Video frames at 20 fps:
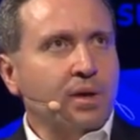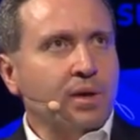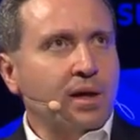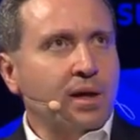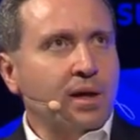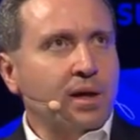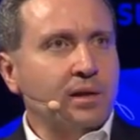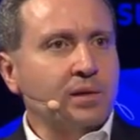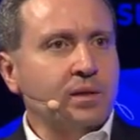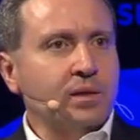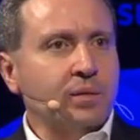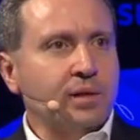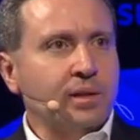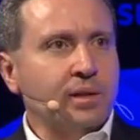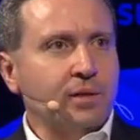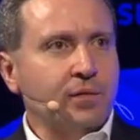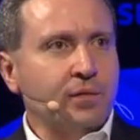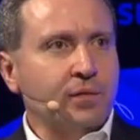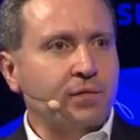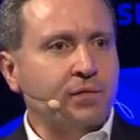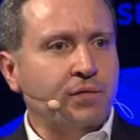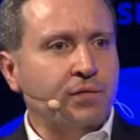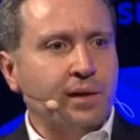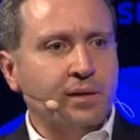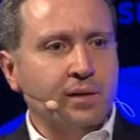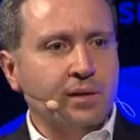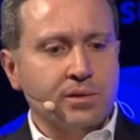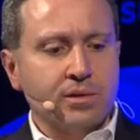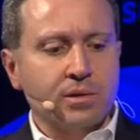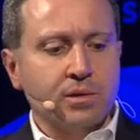Ultimately, the
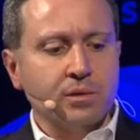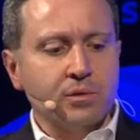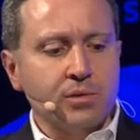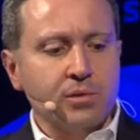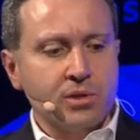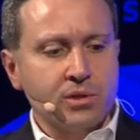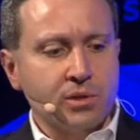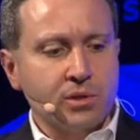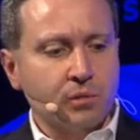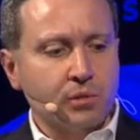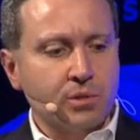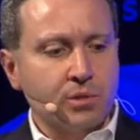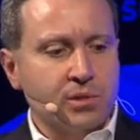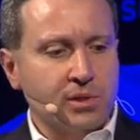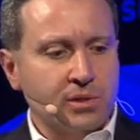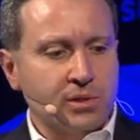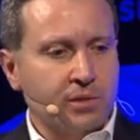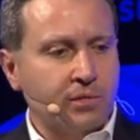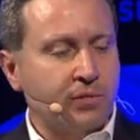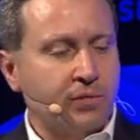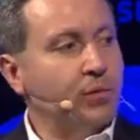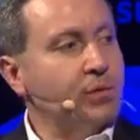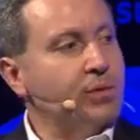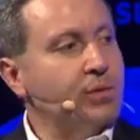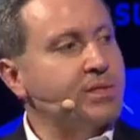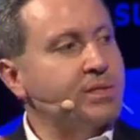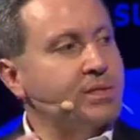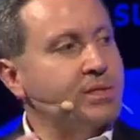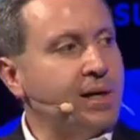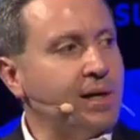final solution, which is the full
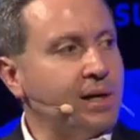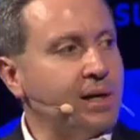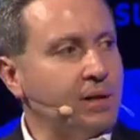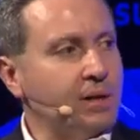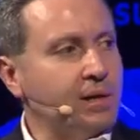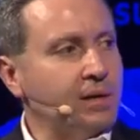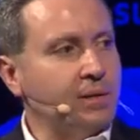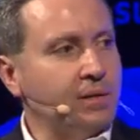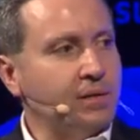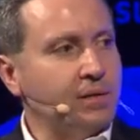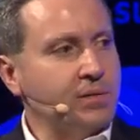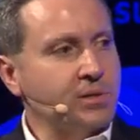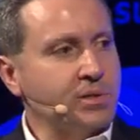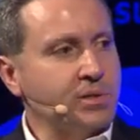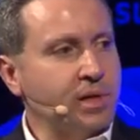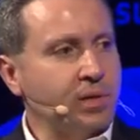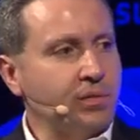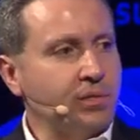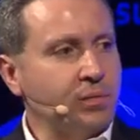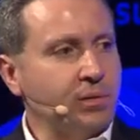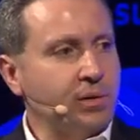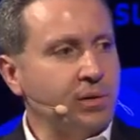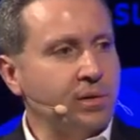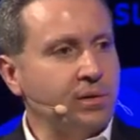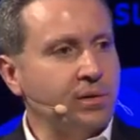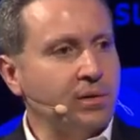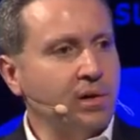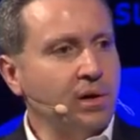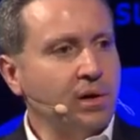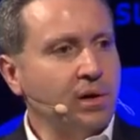stack of
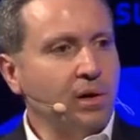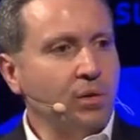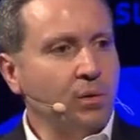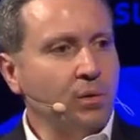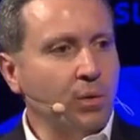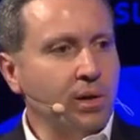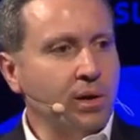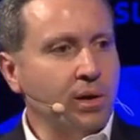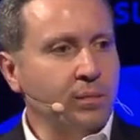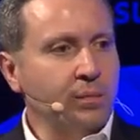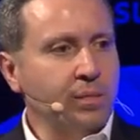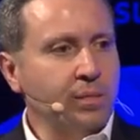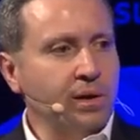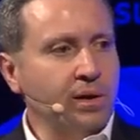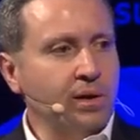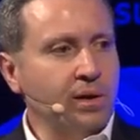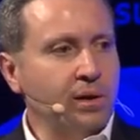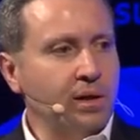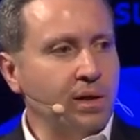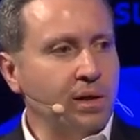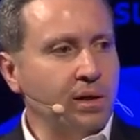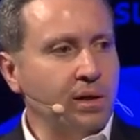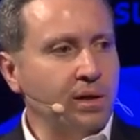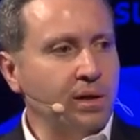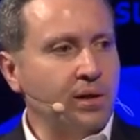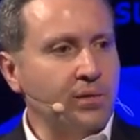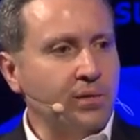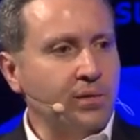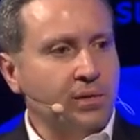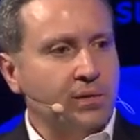software, will be
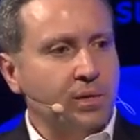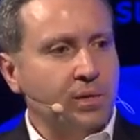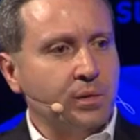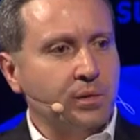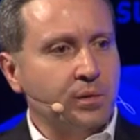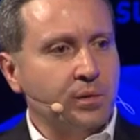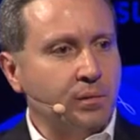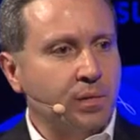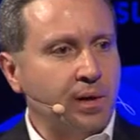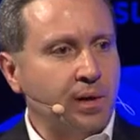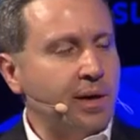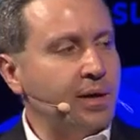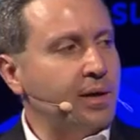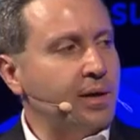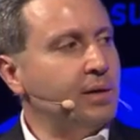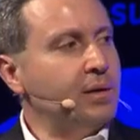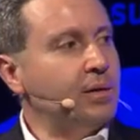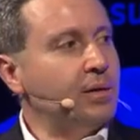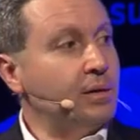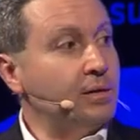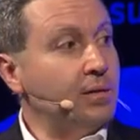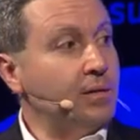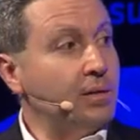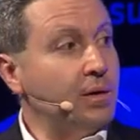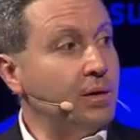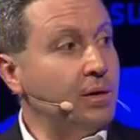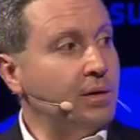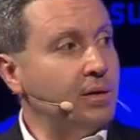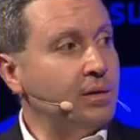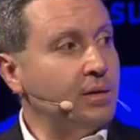integrated by
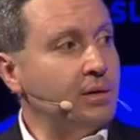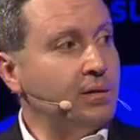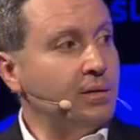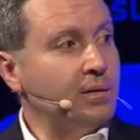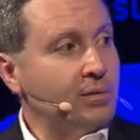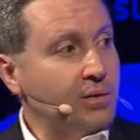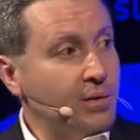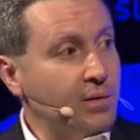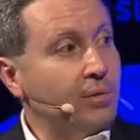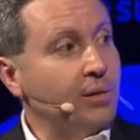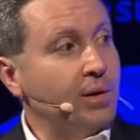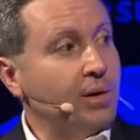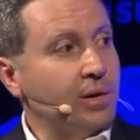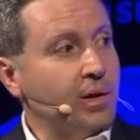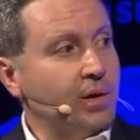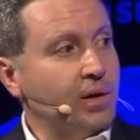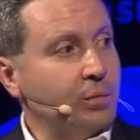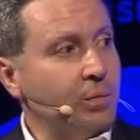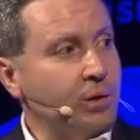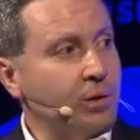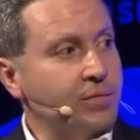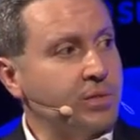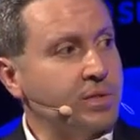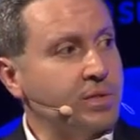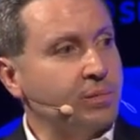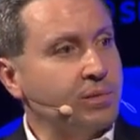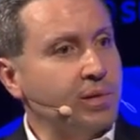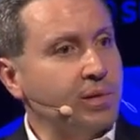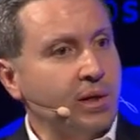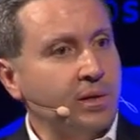the tier one automotive
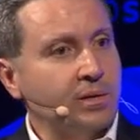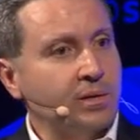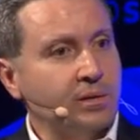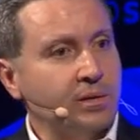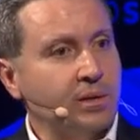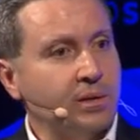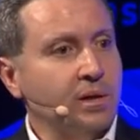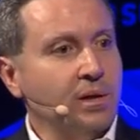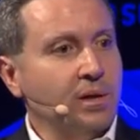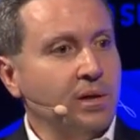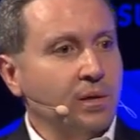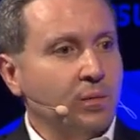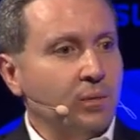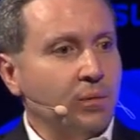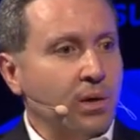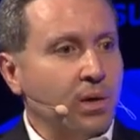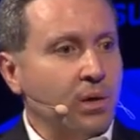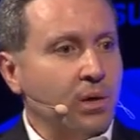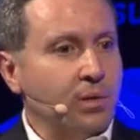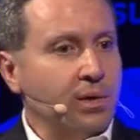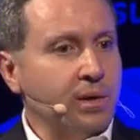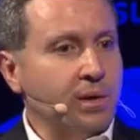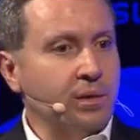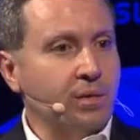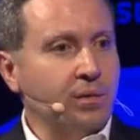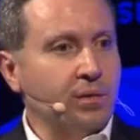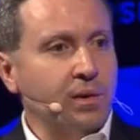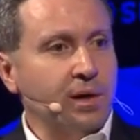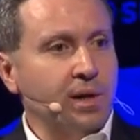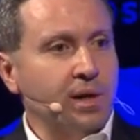supplier working with the
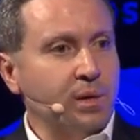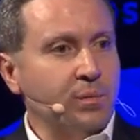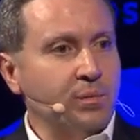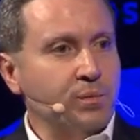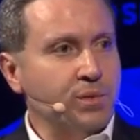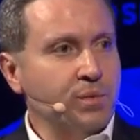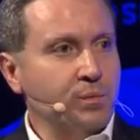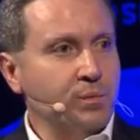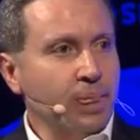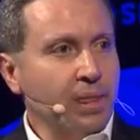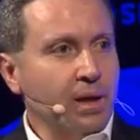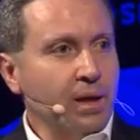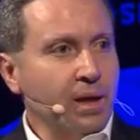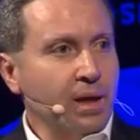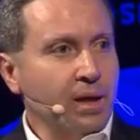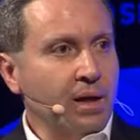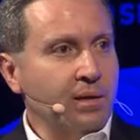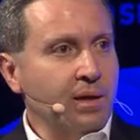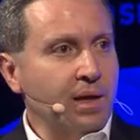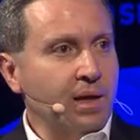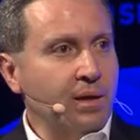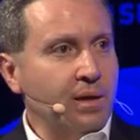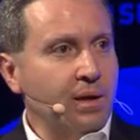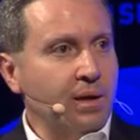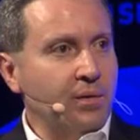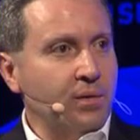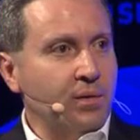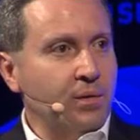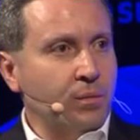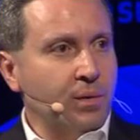OEMs, and they
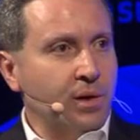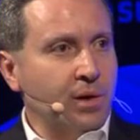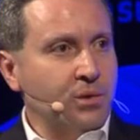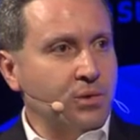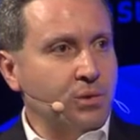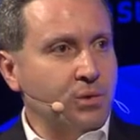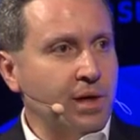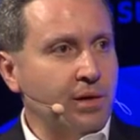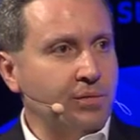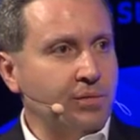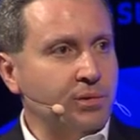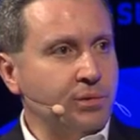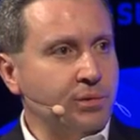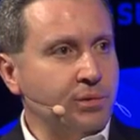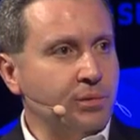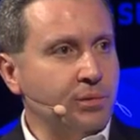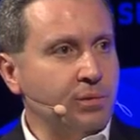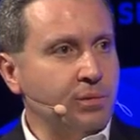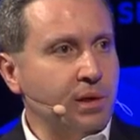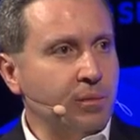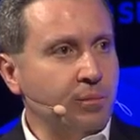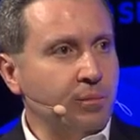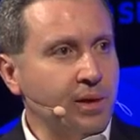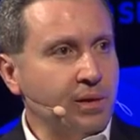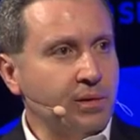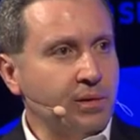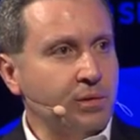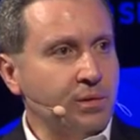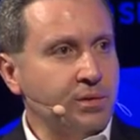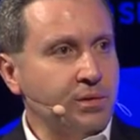are the ones who have to
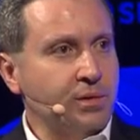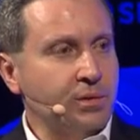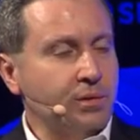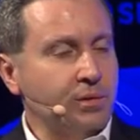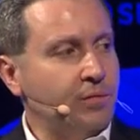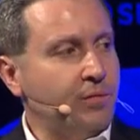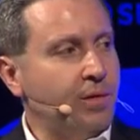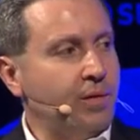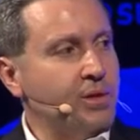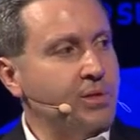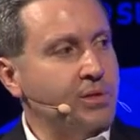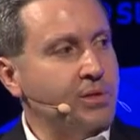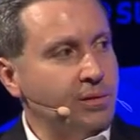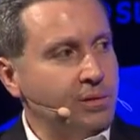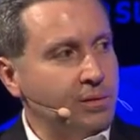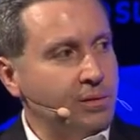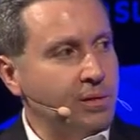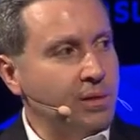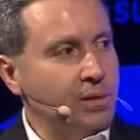commit to a certain functional